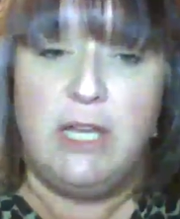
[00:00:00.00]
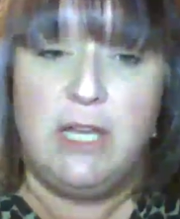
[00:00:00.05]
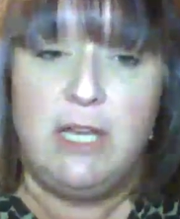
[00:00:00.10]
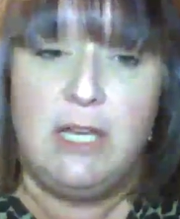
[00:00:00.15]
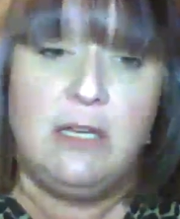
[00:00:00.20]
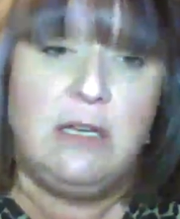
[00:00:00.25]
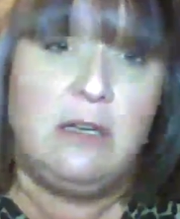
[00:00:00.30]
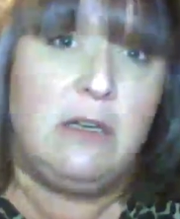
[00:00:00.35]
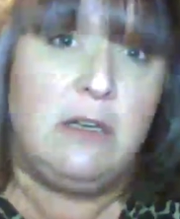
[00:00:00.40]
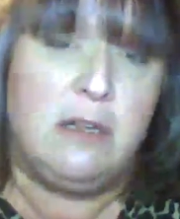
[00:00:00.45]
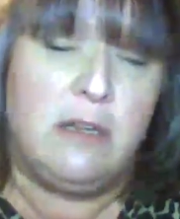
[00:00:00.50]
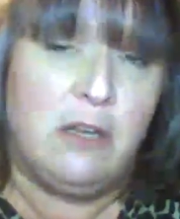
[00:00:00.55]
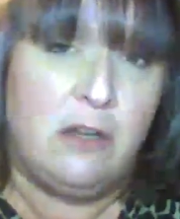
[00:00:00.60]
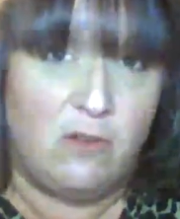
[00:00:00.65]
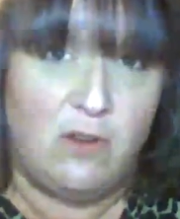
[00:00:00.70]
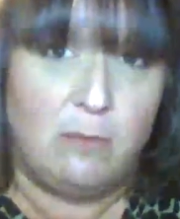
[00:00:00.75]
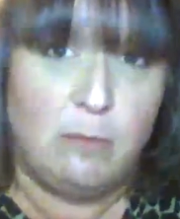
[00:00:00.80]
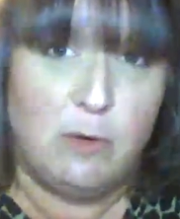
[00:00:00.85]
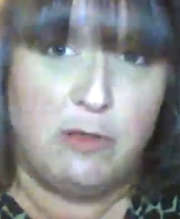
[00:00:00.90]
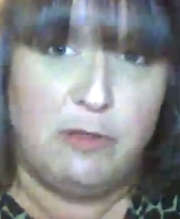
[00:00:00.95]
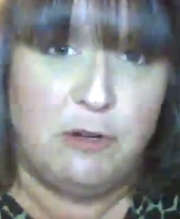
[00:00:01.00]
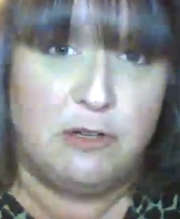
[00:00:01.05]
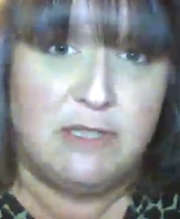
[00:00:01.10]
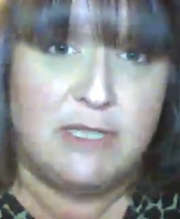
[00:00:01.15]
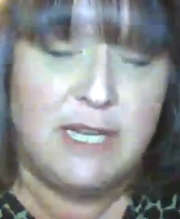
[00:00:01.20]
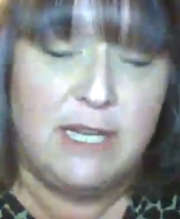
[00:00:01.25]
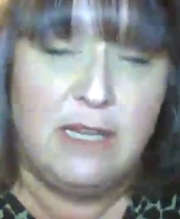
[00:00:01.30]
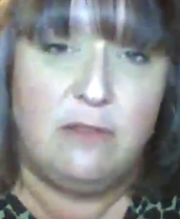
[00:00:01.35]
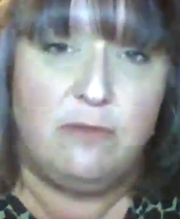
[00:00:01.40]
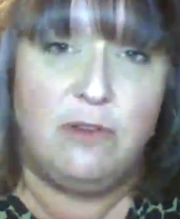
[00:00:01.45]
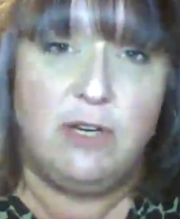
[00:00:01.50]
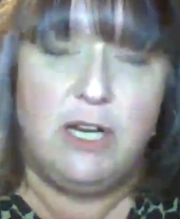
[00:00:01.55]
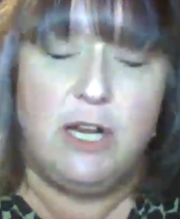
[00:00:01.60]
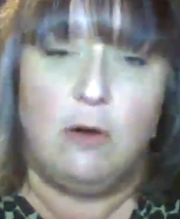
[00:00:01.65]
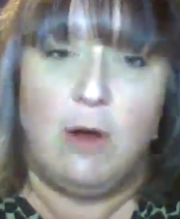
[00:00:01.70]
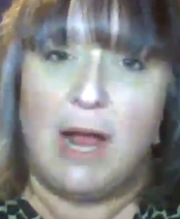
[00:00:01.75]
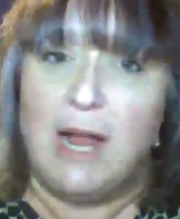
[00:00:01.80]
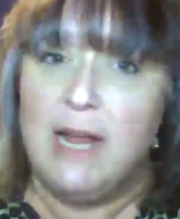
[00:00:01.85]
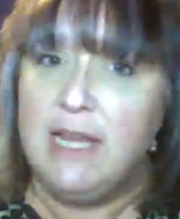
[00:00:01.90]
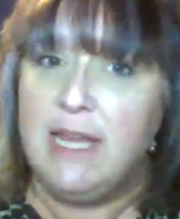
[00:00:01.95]
in the November 13th
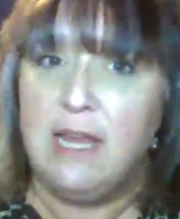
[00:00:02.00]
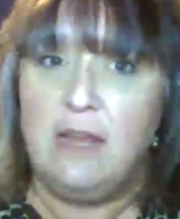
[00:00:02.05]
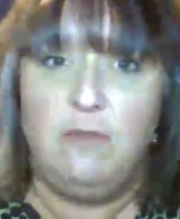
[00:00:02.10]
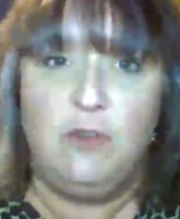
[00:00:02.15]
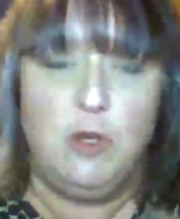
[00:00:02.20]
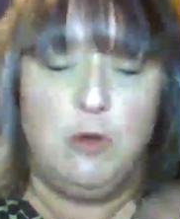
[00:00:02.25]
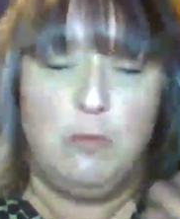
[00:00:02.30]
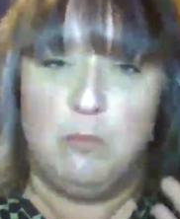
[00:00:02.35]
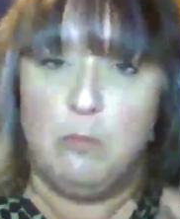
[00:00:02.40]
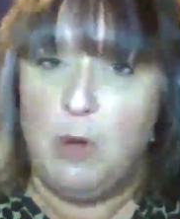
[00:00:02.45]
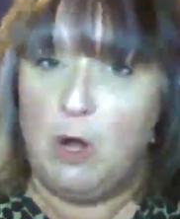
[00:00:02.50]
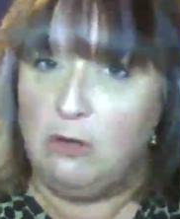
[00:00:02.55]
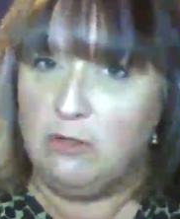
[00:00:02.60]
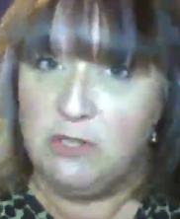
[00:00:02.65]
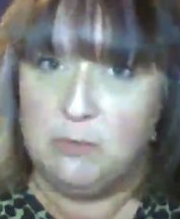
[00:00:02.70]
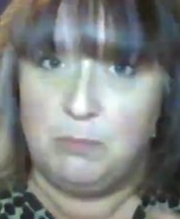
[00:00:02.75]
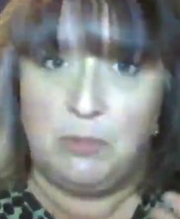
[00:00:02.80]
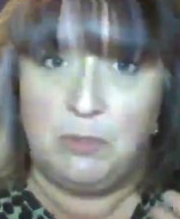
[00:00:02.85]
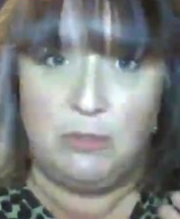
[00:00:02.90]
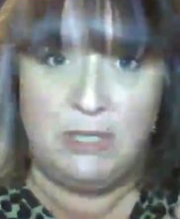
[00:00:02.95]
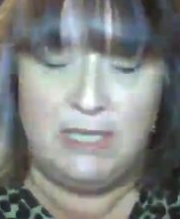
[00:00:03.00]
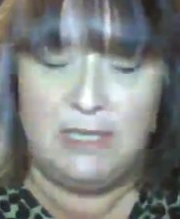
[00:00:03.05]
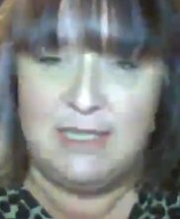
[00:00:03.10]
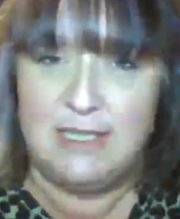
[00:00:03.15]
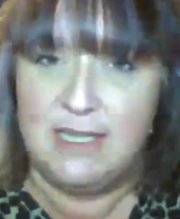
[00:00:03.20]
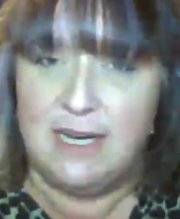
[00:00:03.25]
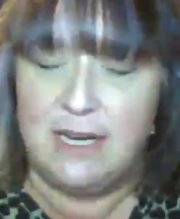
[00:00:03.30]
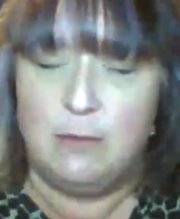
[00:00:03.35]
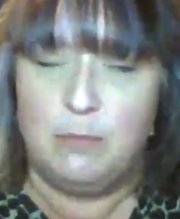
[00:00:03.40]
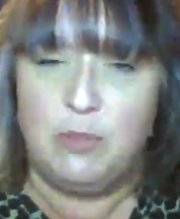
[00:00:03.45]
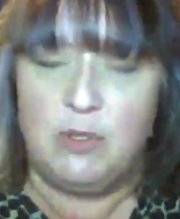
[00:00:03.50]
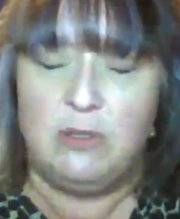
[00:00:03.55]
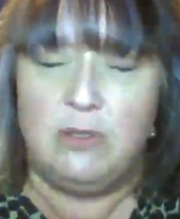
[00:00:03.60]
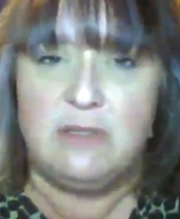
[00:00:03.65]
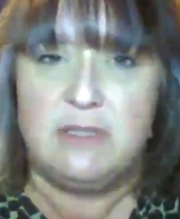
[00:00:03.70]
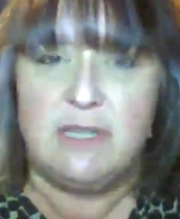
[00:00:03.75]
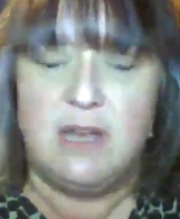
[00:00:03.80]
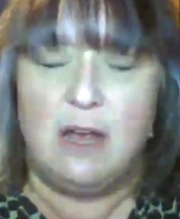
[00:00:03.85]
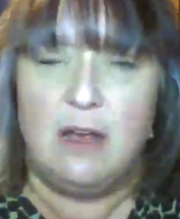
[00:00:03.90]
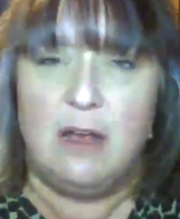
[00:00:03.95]
video, I gave you multiple
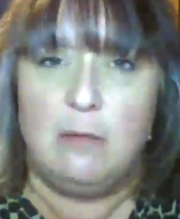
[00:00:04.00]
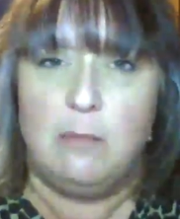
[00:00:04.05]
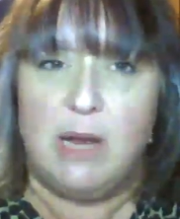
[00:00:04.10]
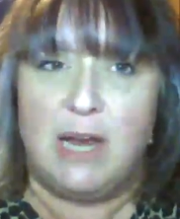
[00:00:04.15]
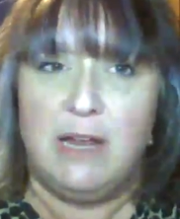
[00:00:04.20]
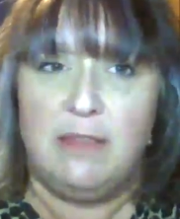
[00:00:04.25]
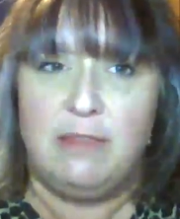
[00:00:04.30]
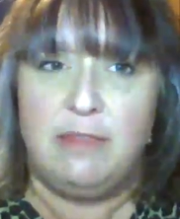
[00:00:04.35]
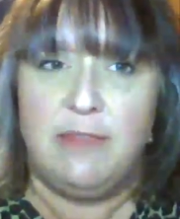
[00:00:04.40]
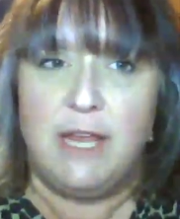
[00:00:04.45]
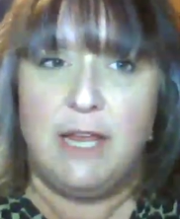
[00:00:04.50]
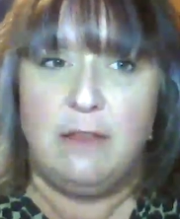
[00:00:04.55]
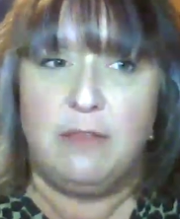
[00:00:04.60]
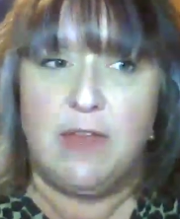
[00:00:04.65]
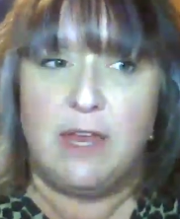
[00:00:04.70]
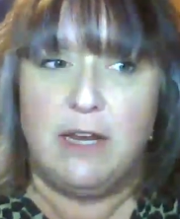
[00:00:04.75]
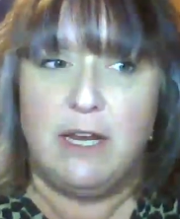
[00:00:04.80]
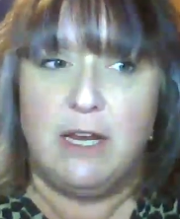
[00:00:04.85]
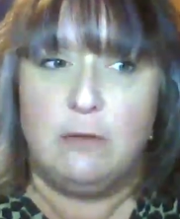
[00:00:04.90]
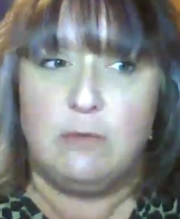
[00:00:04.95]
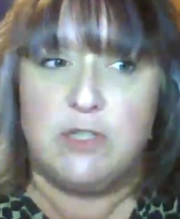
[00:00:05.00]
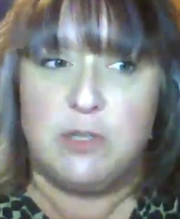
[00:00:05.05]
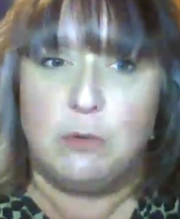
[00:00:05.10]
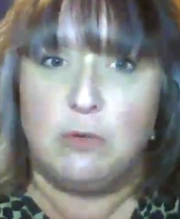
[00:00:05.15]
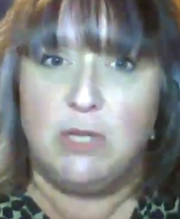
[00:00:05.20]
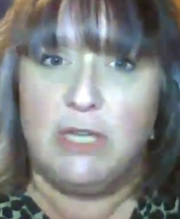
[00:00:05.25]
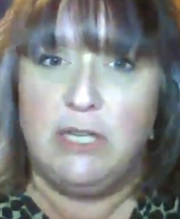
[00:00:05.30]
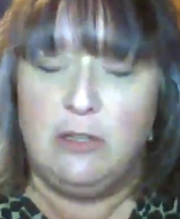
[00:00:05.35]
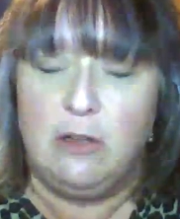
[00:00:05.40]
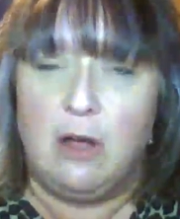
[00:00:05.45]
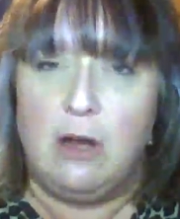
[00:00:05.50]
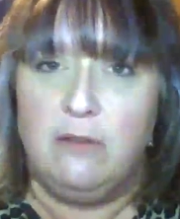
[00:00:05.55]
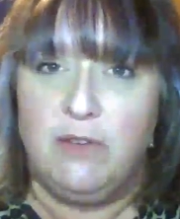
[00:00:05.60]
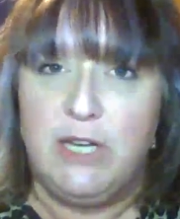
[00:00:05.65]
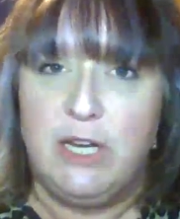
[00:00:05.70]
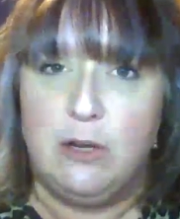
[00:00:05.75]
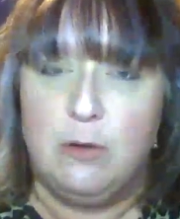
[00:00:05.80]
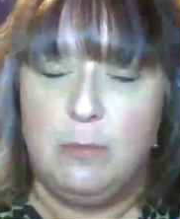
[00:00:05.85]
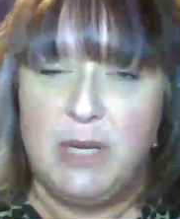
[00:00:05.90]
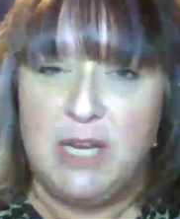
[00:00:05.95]
examples. I think that it was a really long
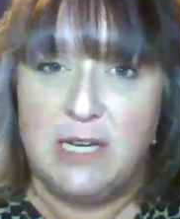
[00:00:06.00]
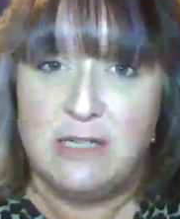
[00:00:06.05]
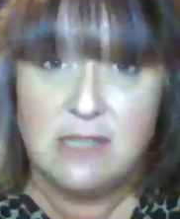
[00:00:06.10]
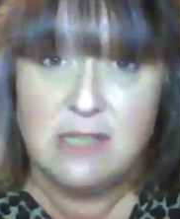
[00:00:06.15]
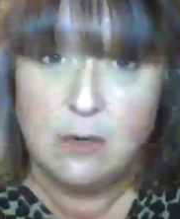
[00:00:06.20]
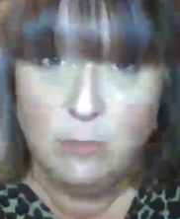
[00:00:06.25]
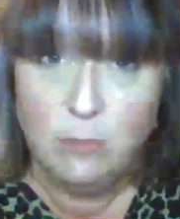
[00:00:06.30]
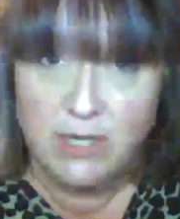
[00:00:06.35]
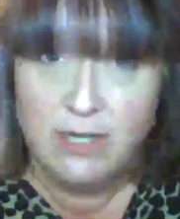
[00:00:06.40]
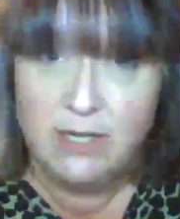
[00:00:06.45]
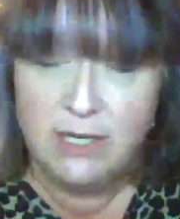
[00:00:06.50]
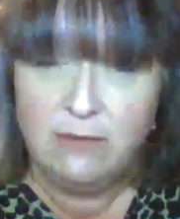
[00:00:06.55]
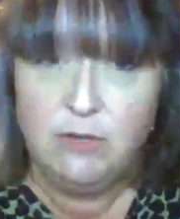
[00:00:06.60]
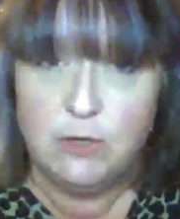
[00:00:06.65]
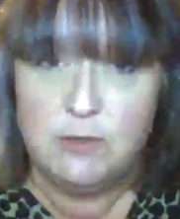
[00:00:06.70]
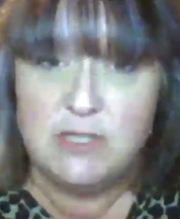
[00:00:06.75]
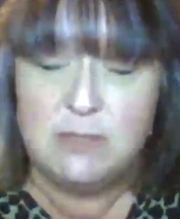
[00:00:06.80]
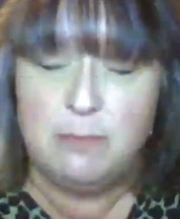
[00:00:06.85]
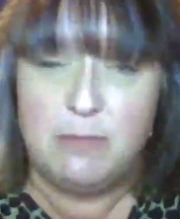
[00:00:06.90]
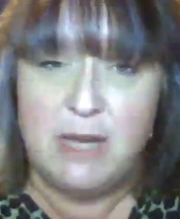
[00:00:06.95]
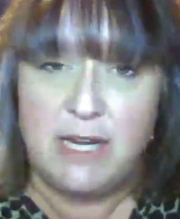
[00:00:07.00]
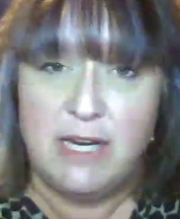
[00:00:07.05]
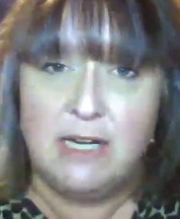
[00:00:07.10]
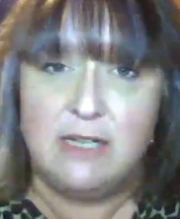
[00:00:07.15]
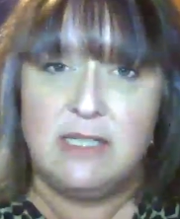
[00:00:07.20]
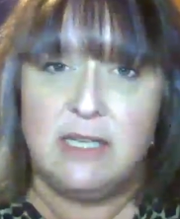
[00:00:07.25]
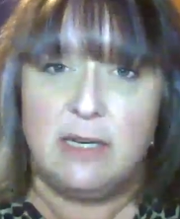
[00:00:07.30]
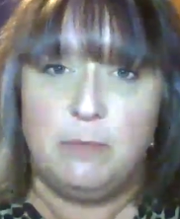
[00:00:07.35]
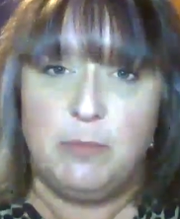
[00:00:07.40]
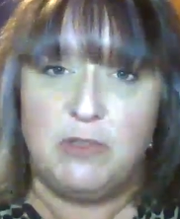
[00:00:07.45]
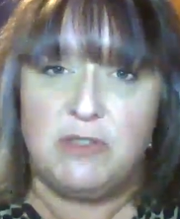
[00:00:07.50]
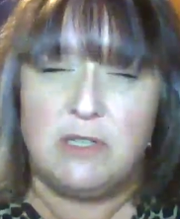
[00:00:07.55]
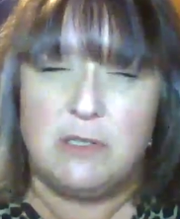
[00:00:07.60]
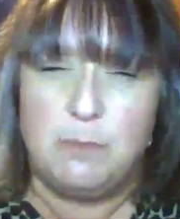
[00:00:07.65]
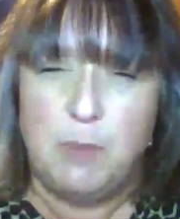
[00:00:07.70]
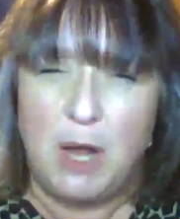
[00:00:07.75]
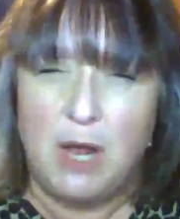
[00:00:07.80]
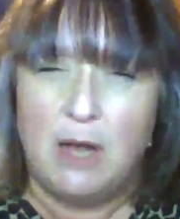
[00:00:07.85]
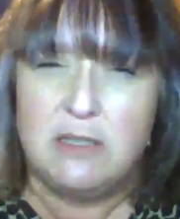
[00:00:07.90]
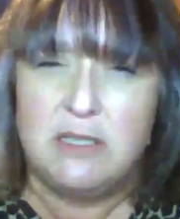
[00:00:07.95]
video because I wanted to give you as many examples as
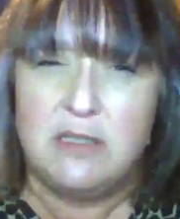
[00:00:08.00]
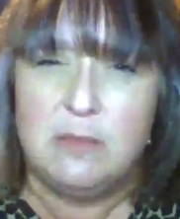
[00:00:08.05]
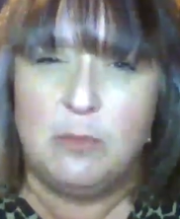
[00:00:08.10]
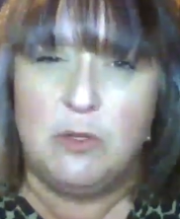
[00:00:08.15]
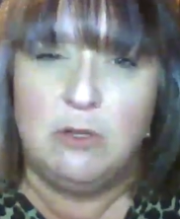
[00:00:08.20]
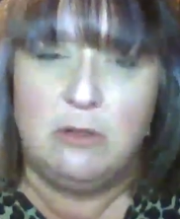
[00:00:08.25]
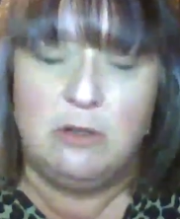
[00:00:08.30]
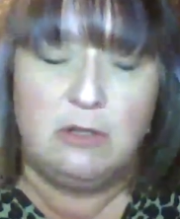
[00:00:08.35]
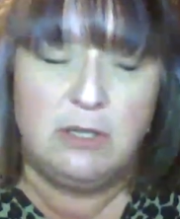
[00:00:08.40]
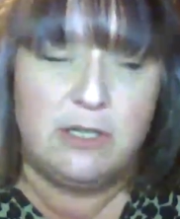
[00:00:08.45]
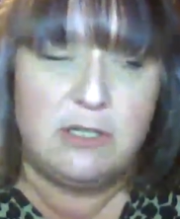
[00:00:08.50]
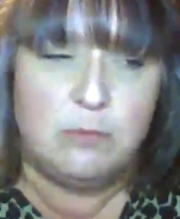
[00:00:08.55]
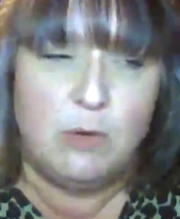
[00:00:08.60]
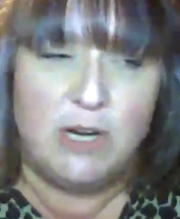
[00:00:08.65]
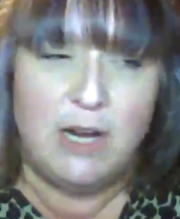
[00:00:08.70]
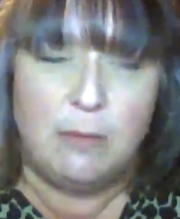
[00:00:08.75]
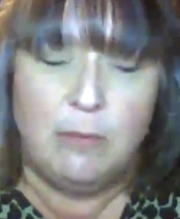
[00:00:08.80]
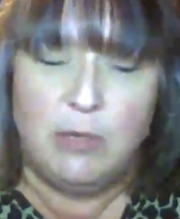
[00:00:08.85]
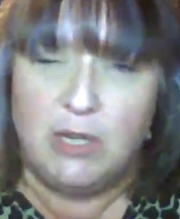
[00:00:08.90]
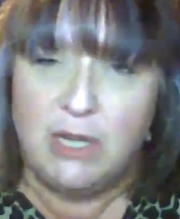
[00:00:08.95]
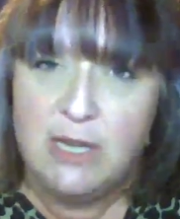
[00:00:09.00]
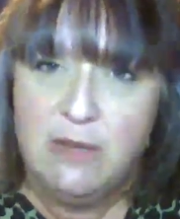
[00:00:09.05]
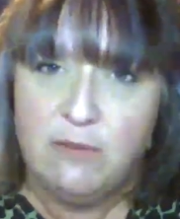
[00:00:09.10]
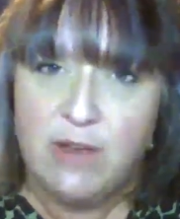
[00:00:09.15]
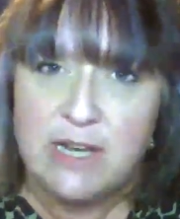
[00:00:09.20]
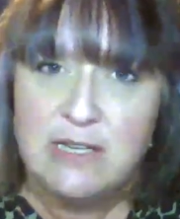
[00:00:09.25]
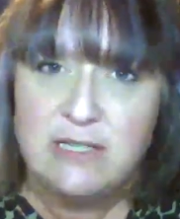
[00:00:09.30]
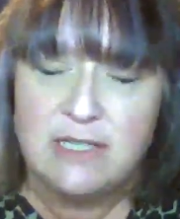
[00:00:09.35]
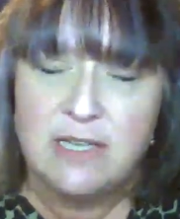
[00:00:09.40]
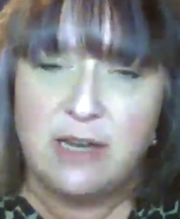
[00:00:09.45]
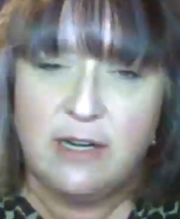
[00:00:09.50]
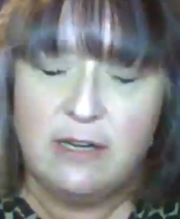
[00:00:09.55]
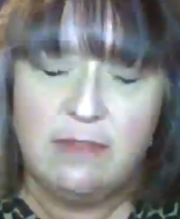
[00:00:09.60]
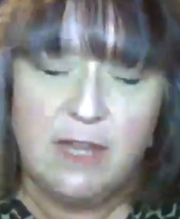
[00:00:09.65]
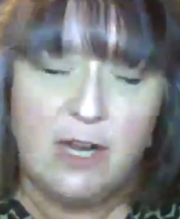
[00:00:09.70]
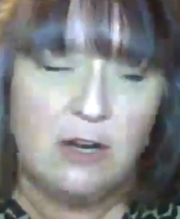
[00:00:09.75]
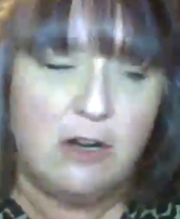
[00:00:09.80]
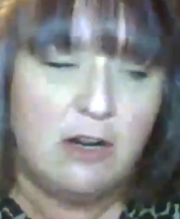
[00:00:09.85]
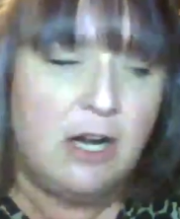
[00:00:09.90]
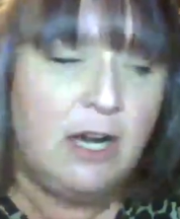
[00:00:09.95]
possible, is what I believe I said in
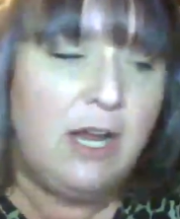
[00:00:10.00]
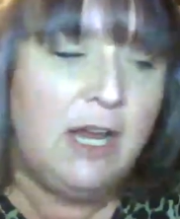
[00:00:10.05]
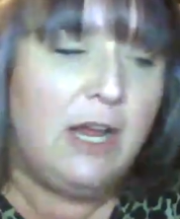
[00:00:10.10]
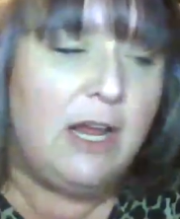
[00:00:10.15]
there.